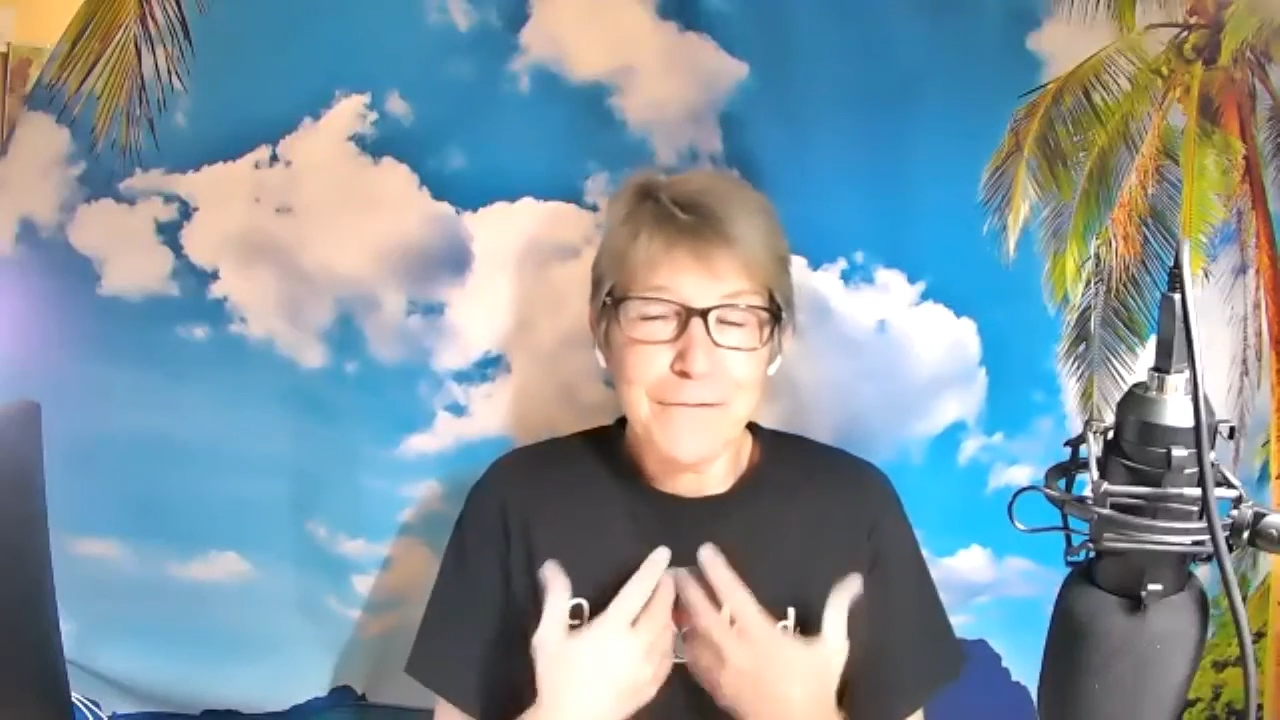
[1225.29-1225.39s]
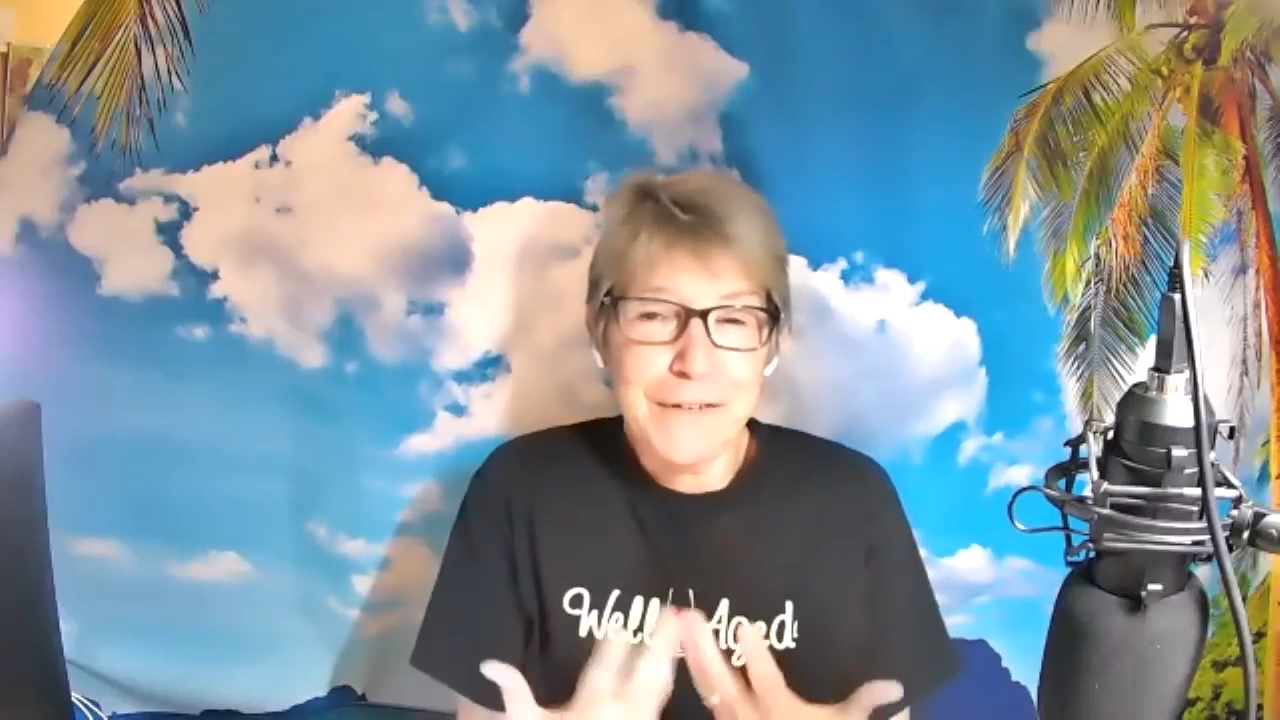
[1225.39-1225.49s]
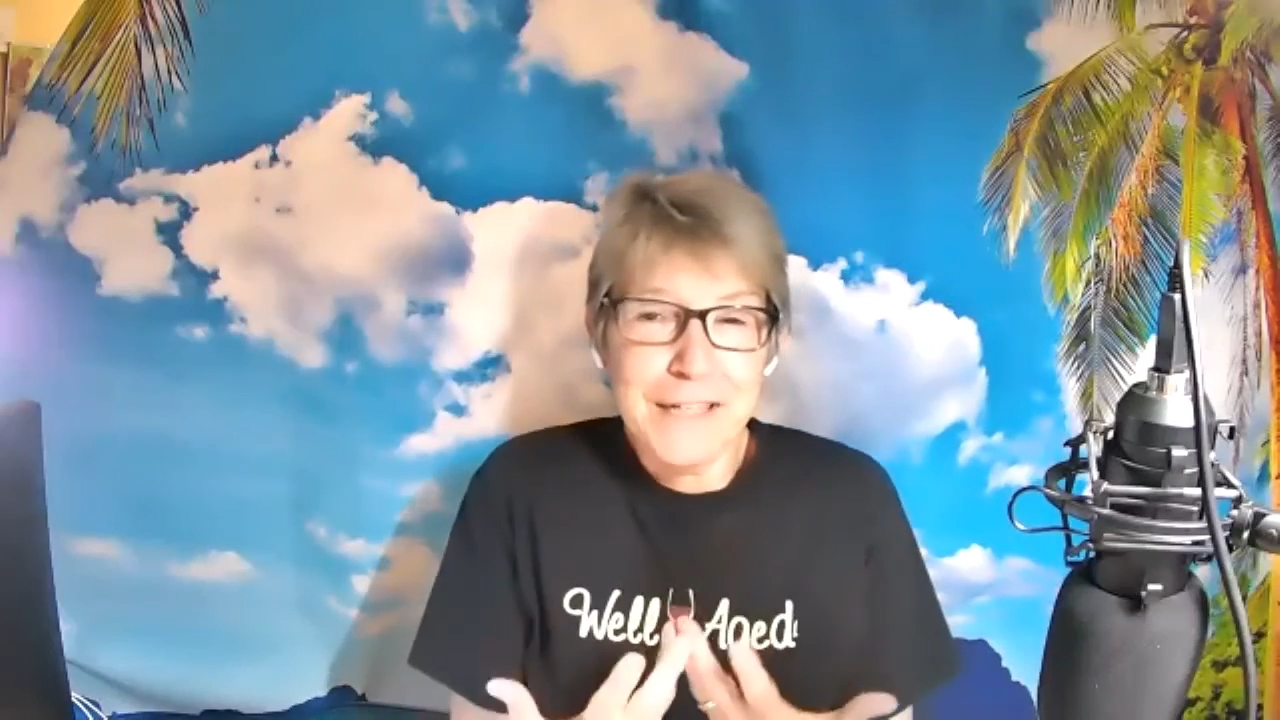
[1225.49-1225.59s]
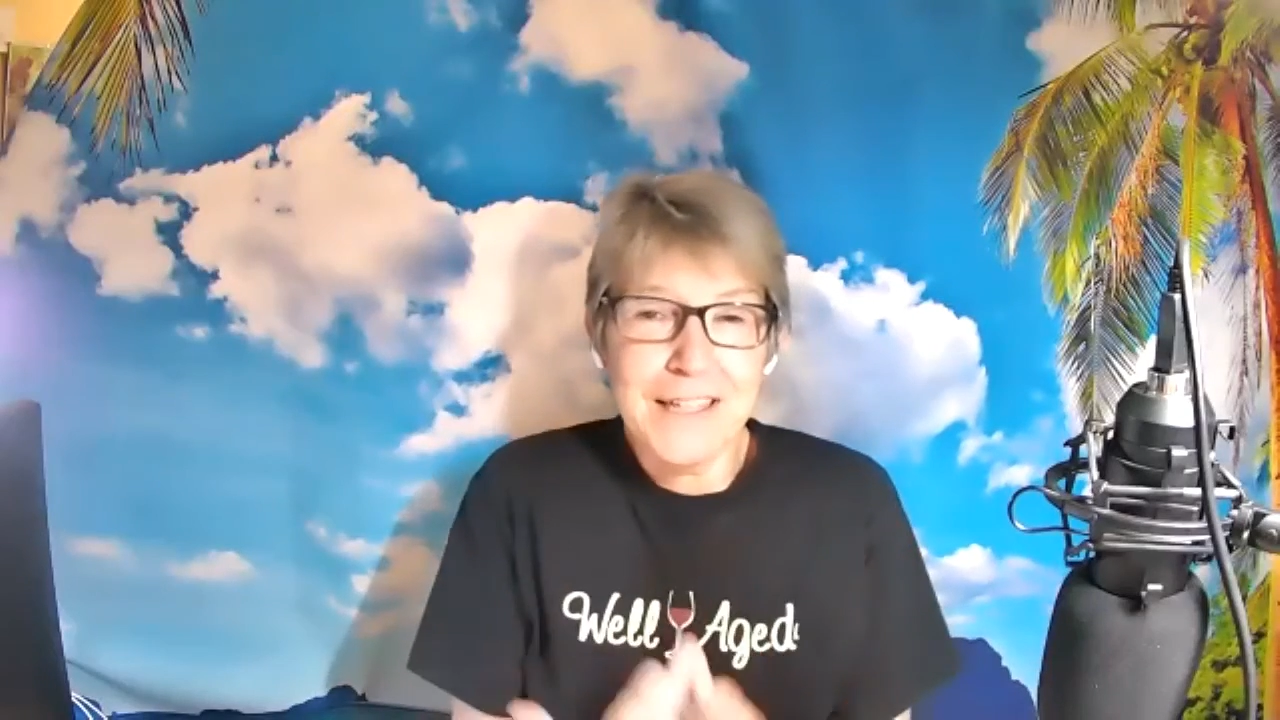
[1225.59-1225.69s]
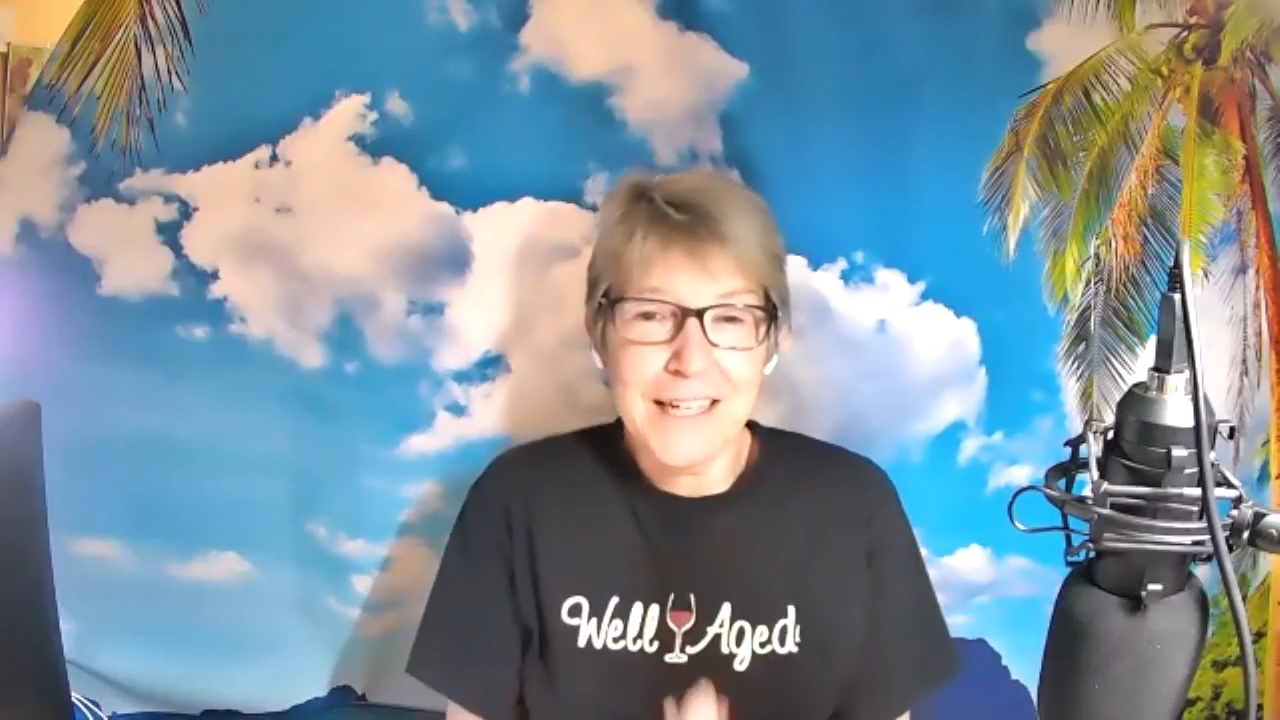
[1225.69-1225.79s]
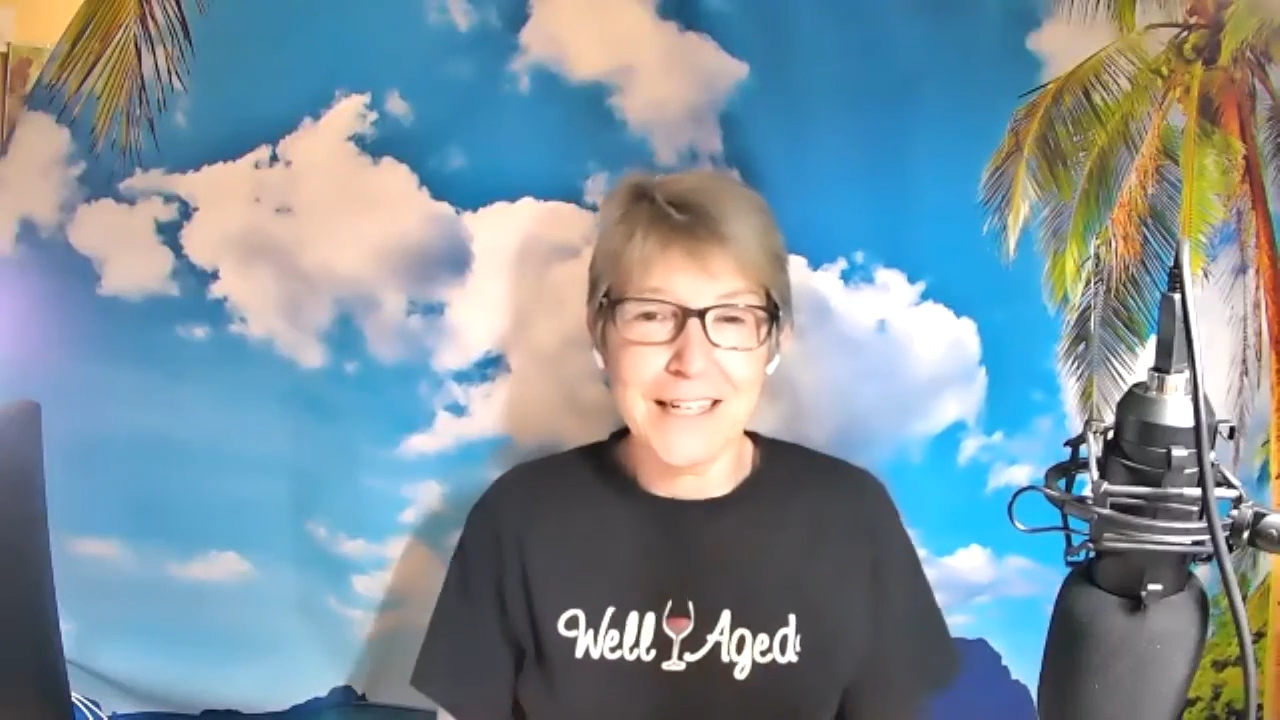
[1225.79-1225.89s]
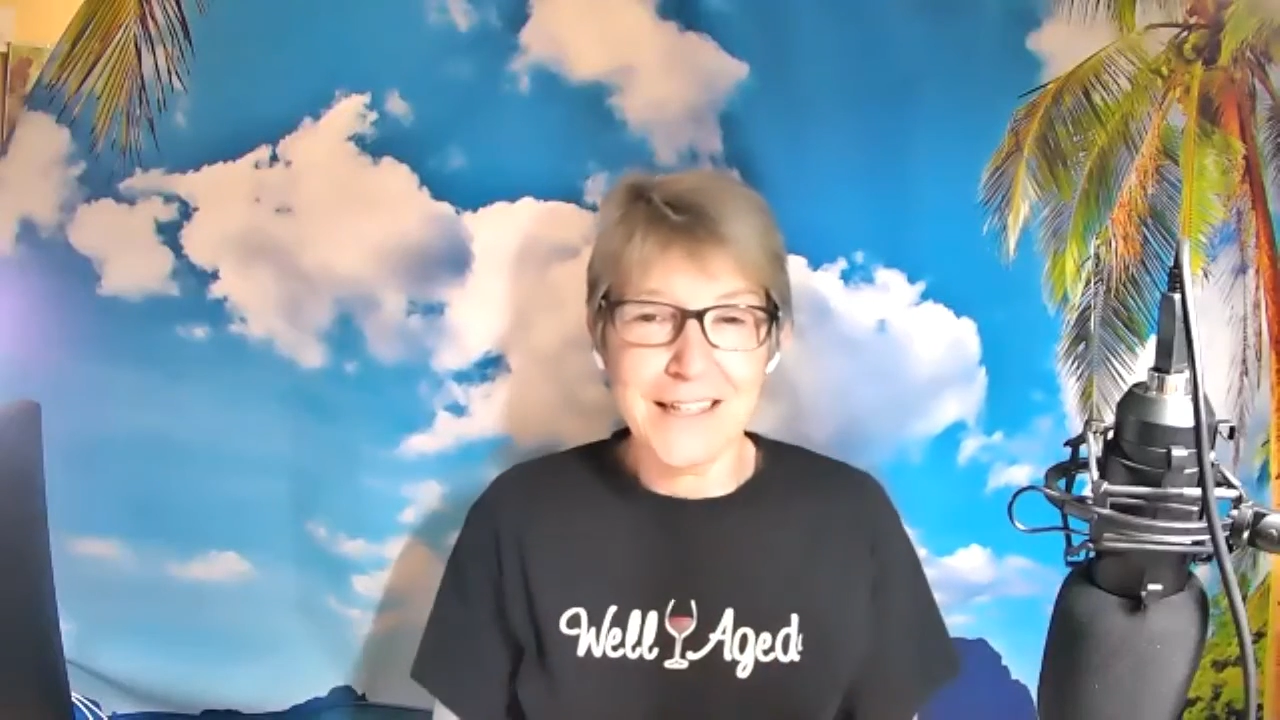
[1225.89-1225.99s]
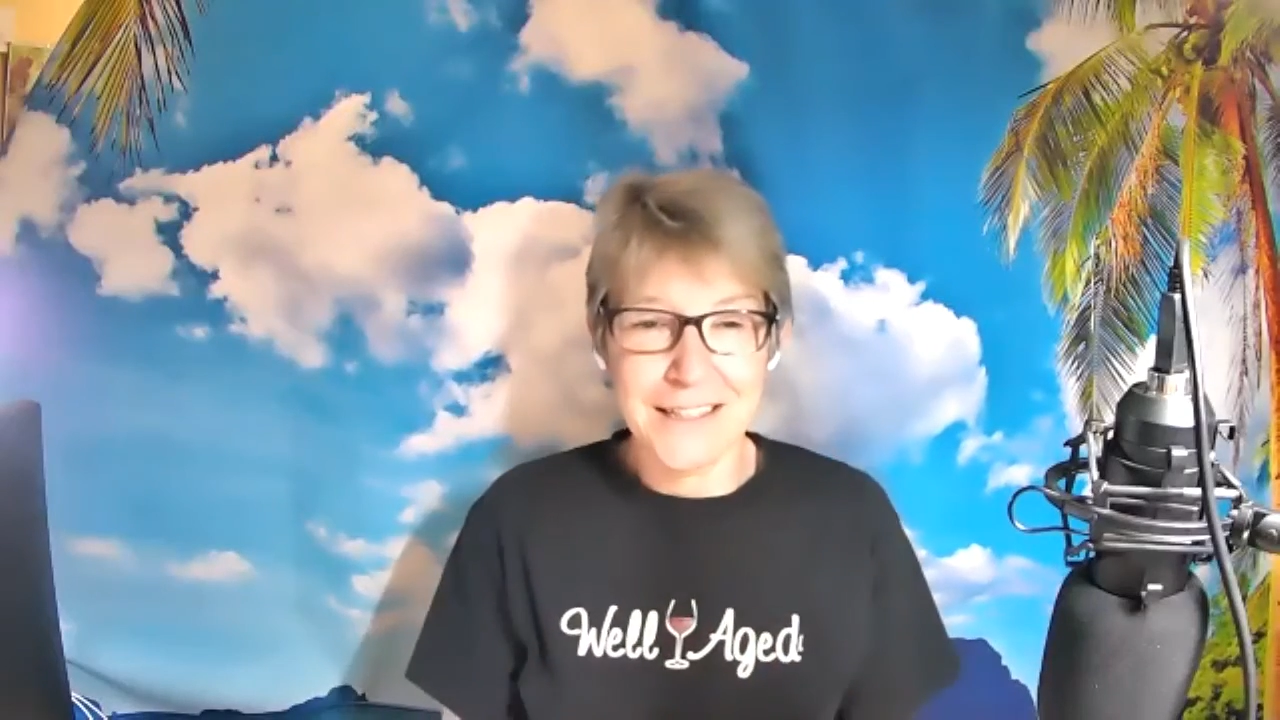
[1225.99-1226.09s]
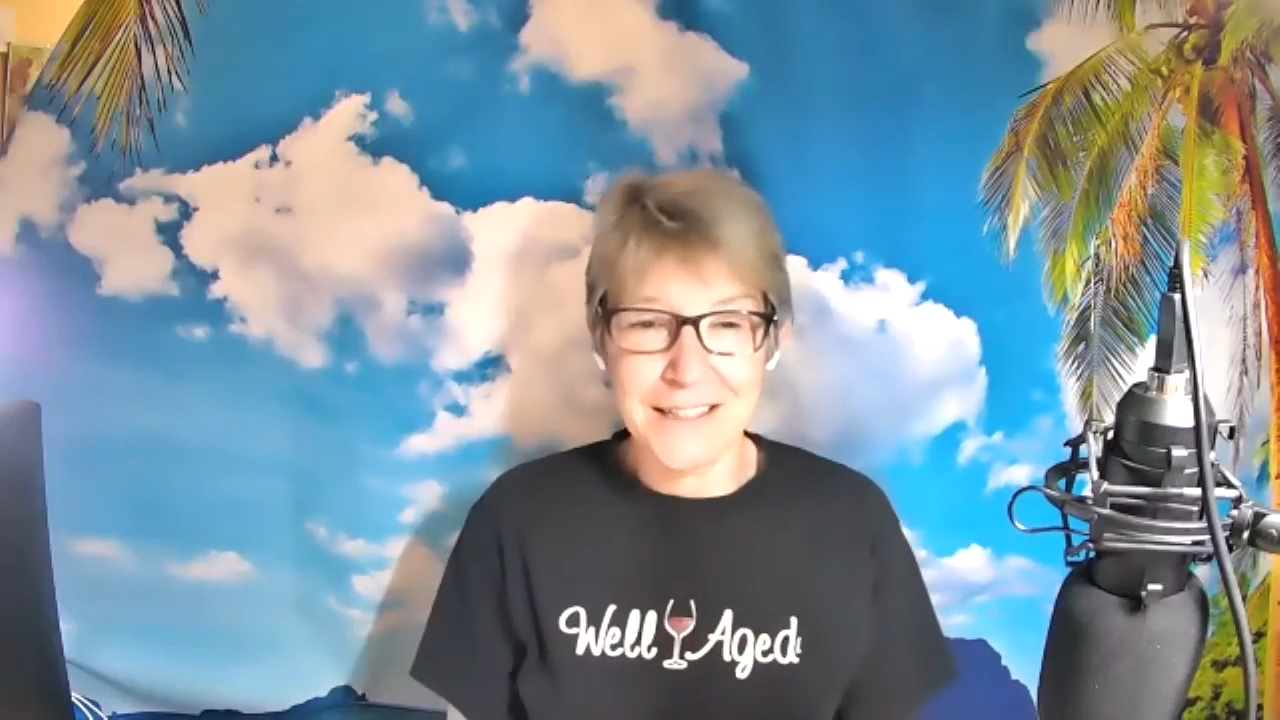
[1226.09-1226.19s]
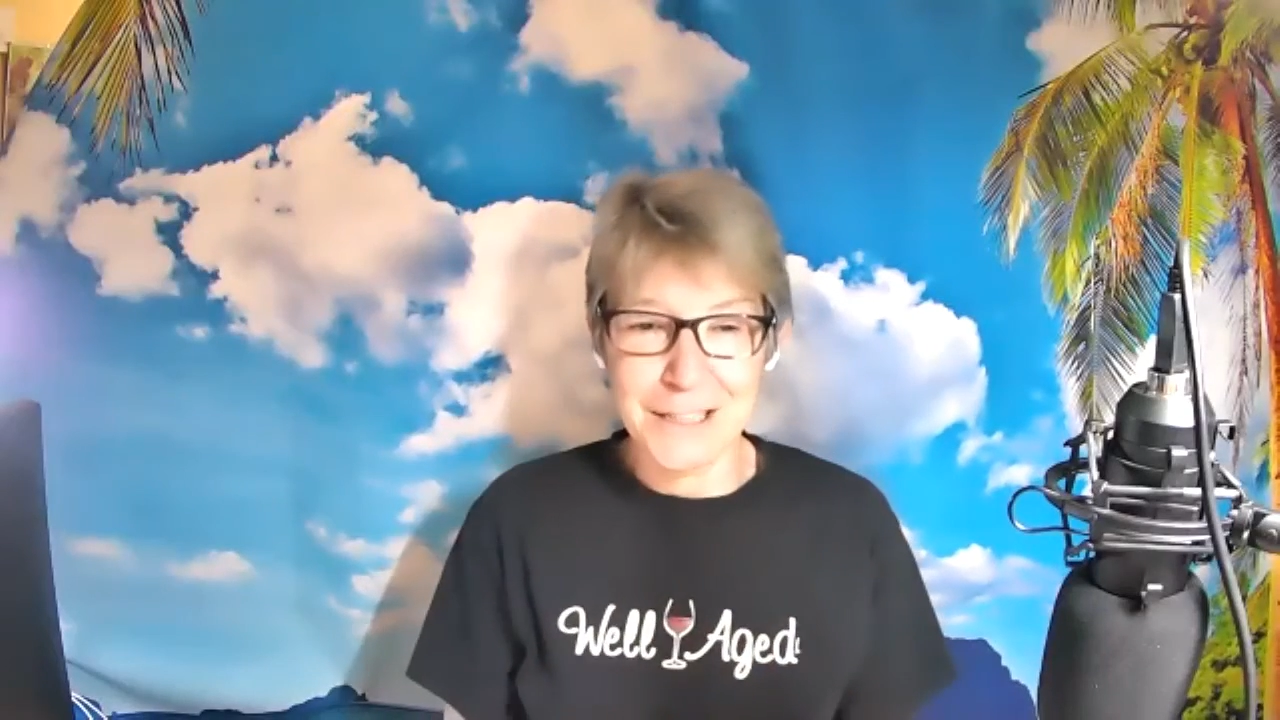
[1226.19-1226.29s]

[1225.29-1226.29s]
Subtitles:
feel like,